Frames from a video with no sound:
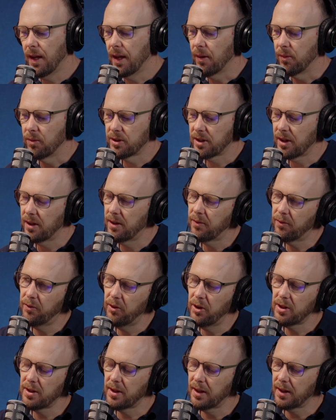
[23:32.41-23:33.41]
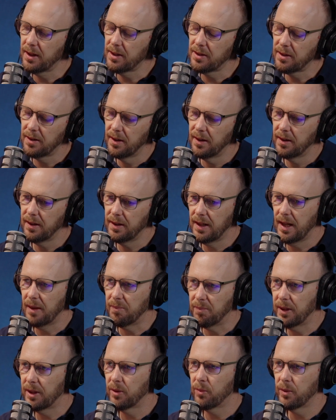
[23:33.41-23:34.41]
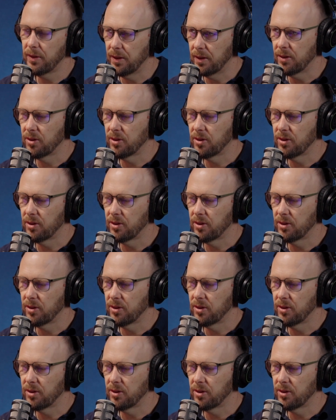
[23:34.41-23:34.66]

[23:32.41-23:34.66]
well, so the first thing is get better with your